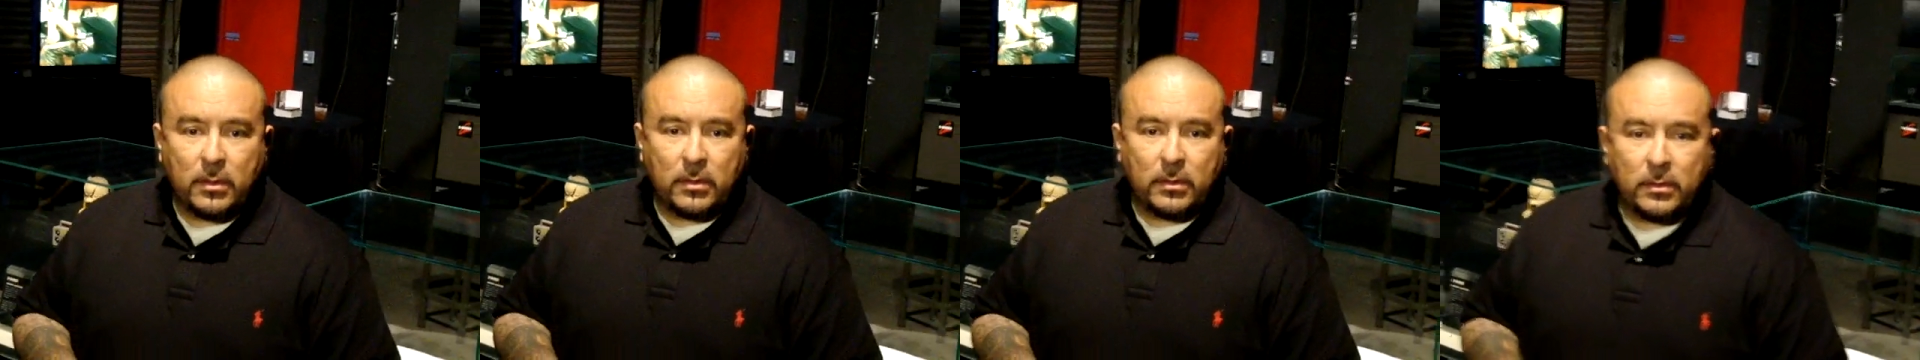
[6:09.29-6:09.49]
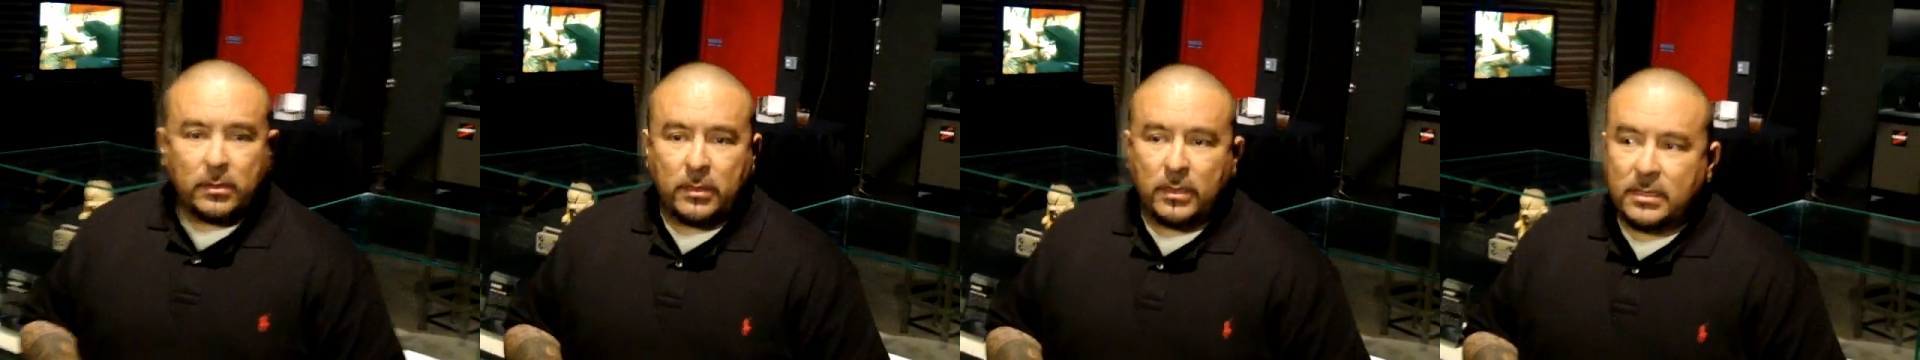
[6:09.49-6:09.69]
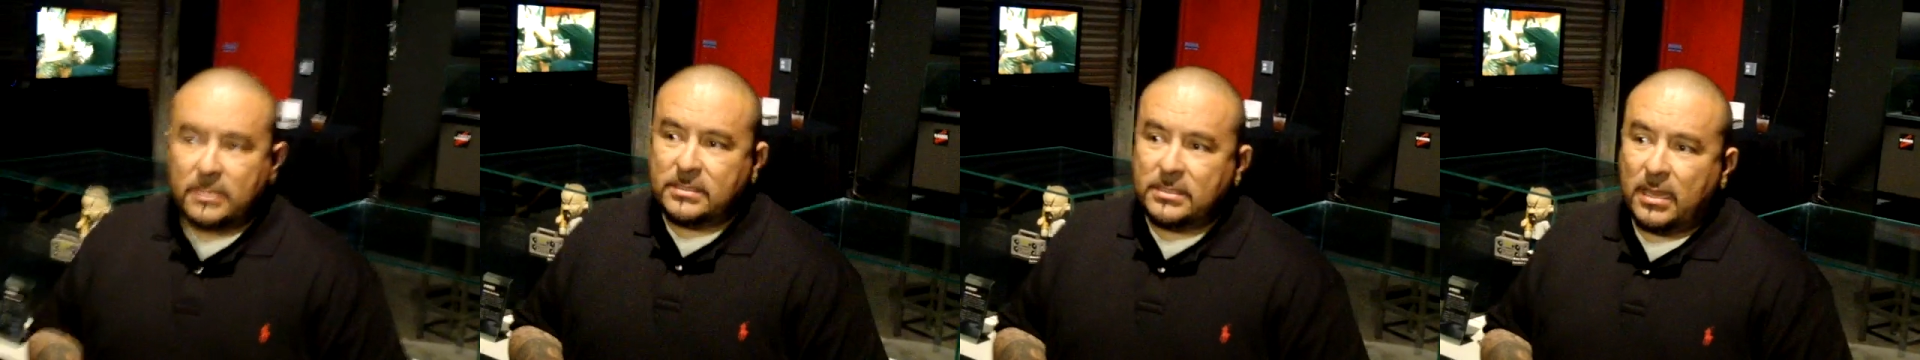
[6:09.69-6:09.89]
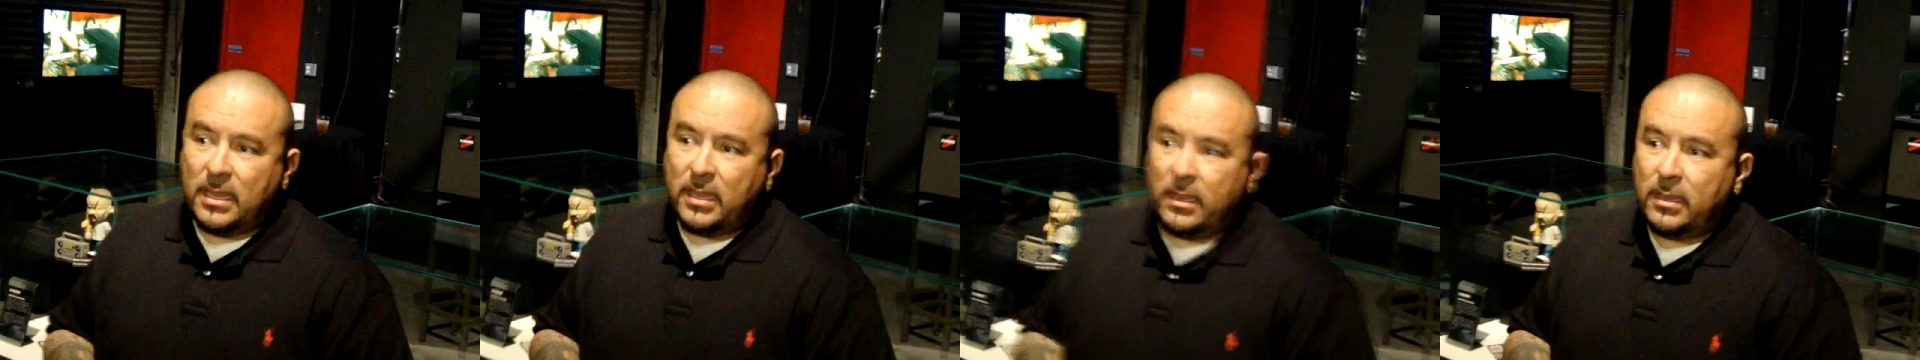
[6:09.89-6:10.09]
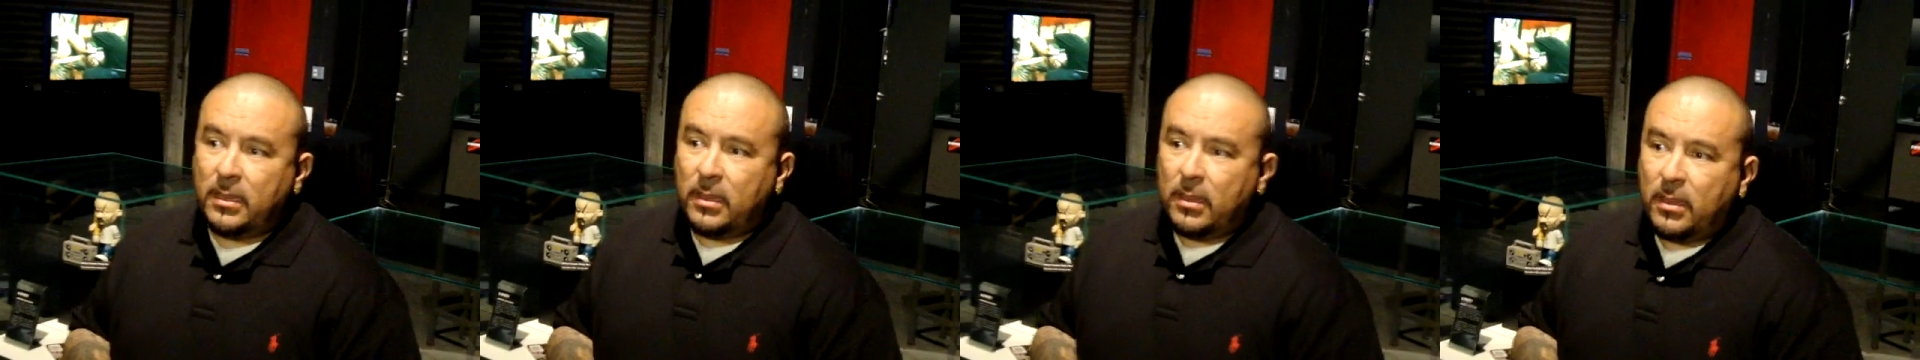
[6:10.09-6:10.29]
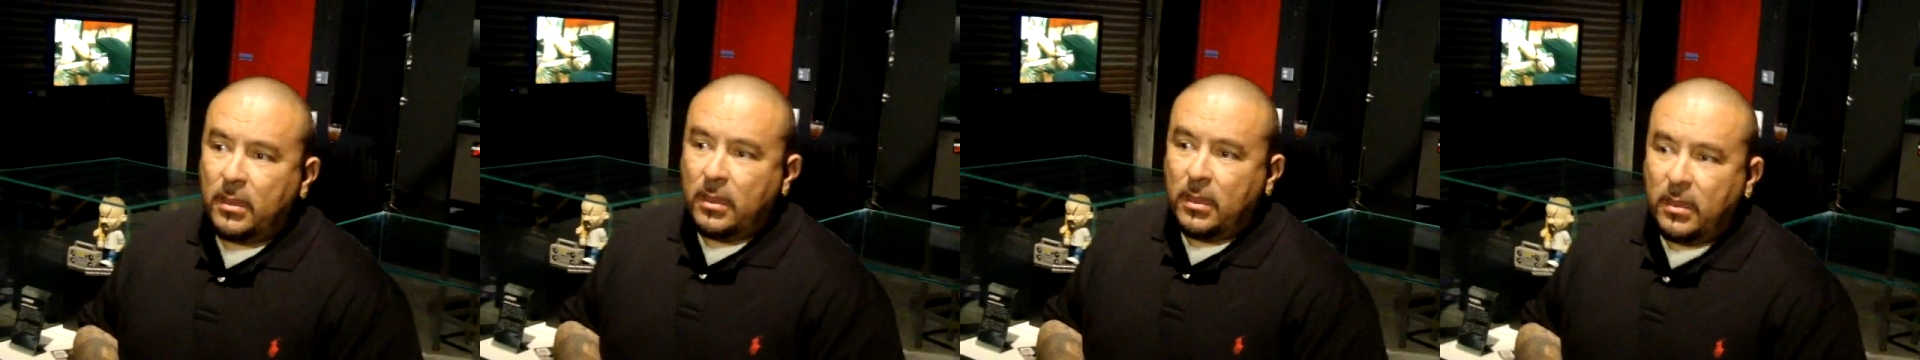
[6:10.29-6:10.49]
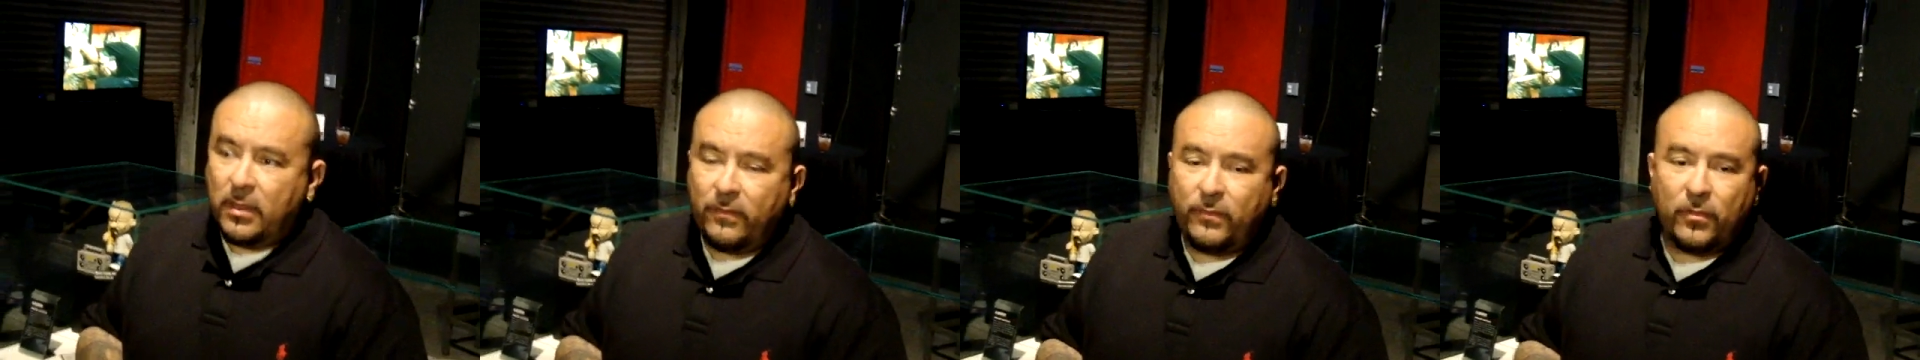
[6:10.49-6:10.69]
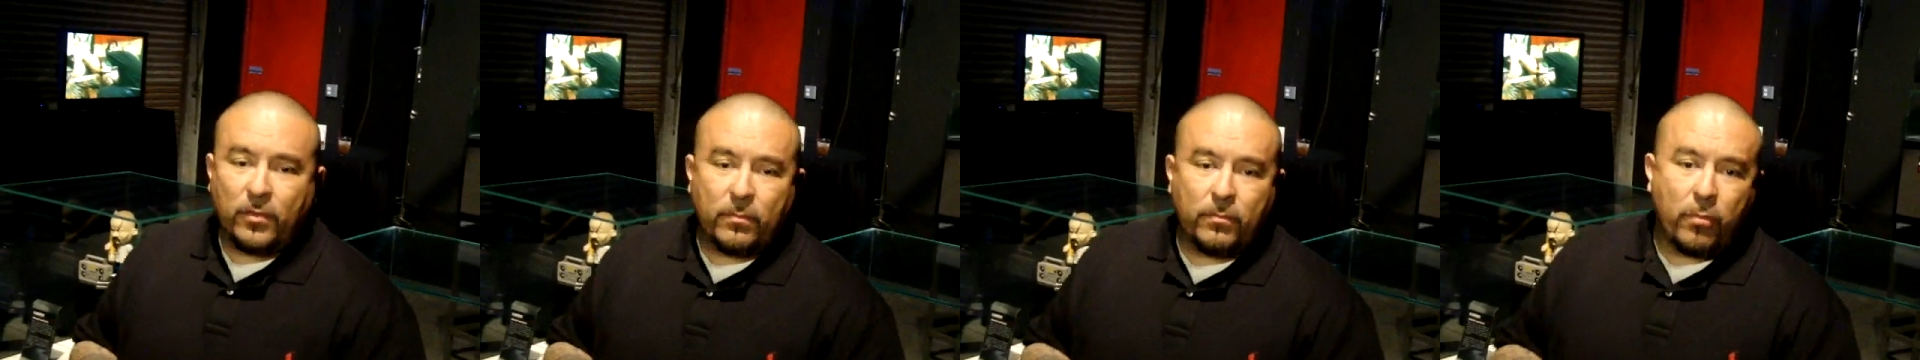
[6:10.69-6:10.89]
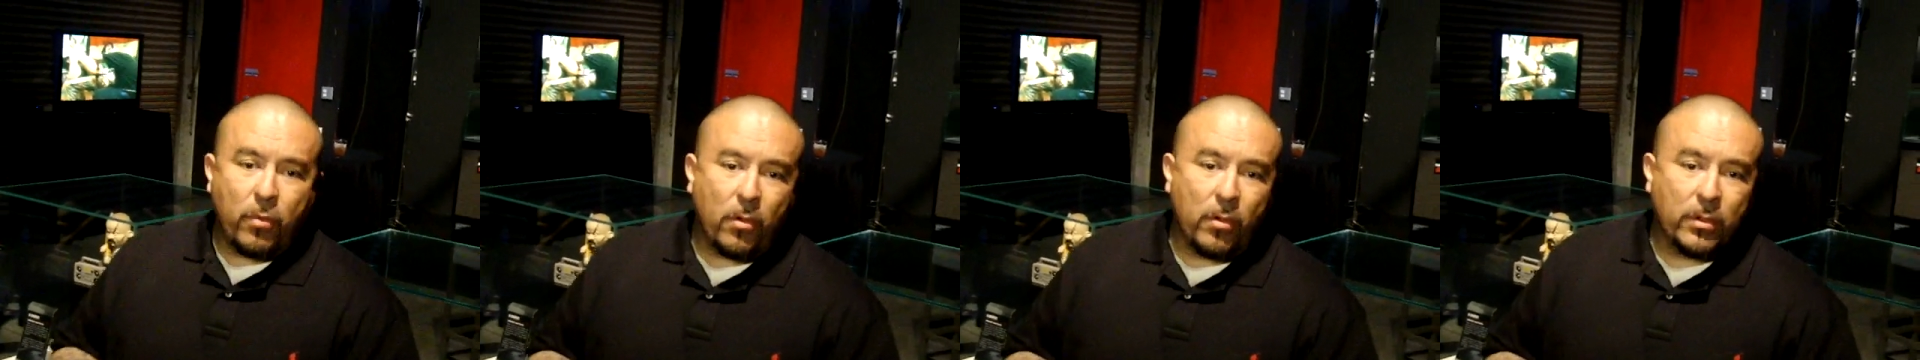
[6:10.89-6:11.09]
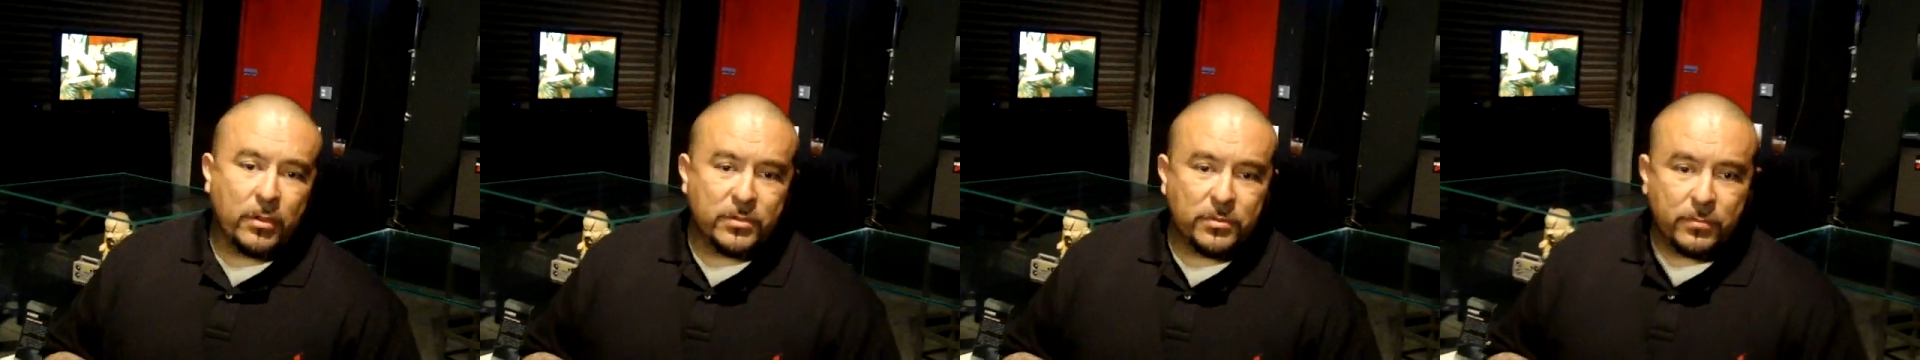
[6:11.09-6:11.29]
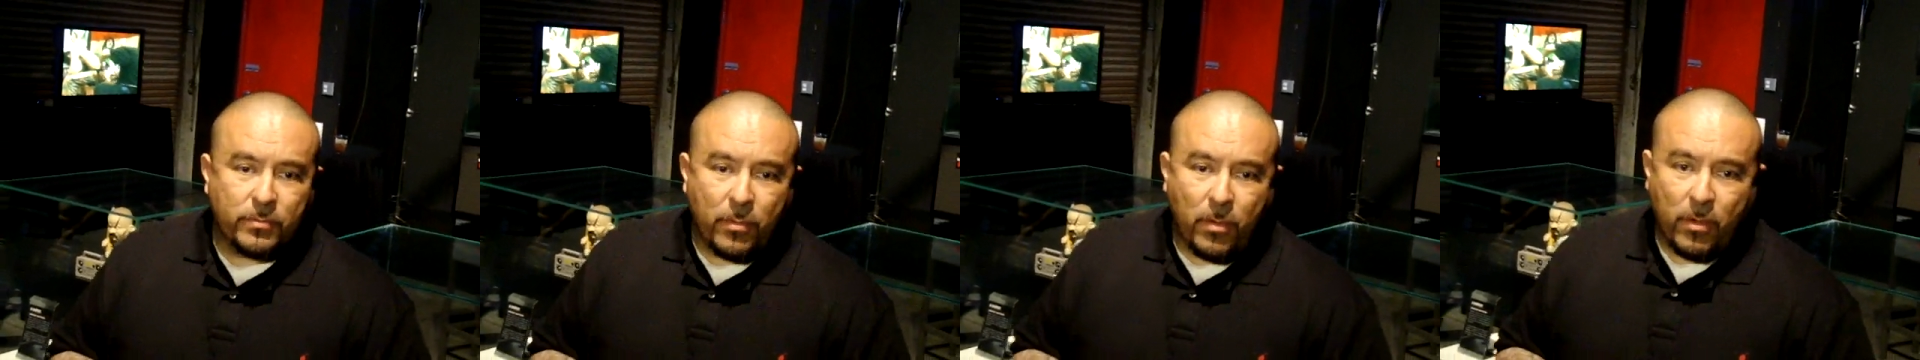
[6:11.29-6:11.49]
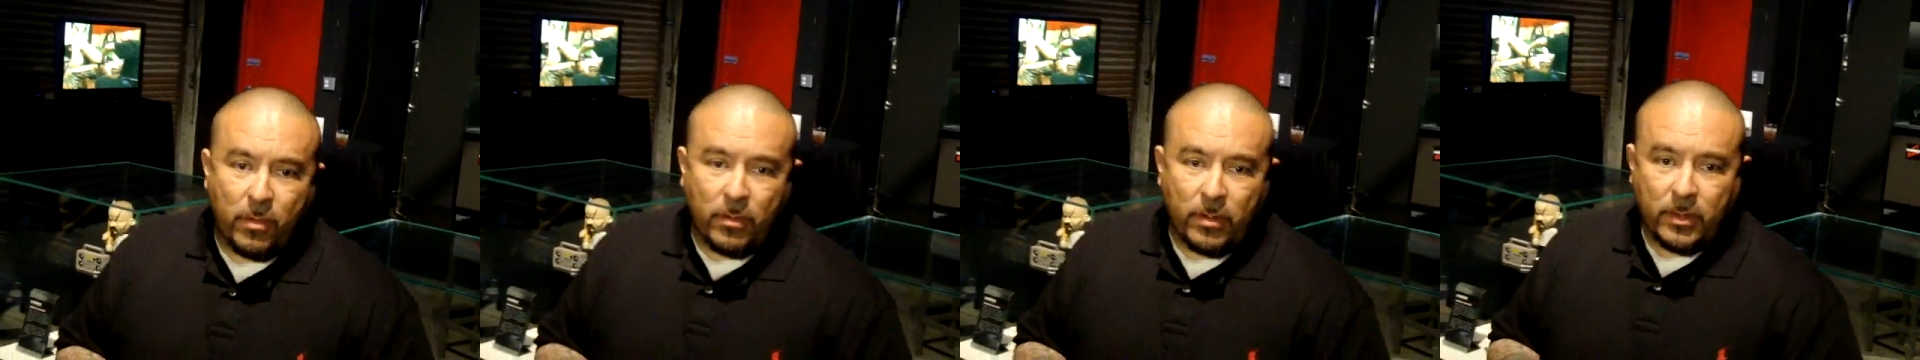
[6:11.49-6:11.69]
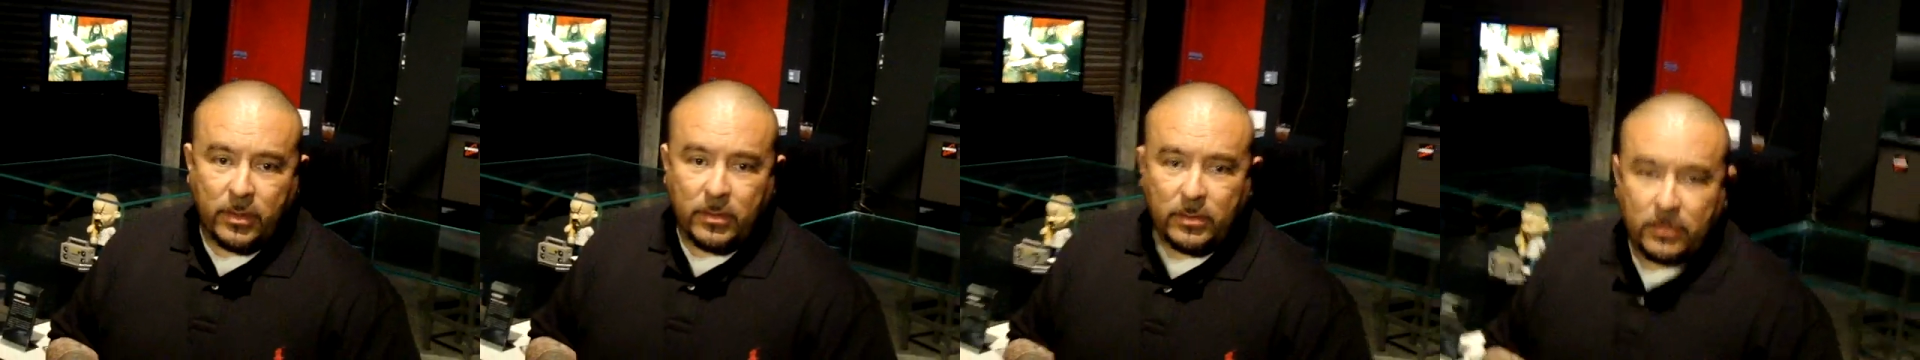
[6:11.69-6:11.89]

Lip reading: You know, they say if you're bored, you're boring.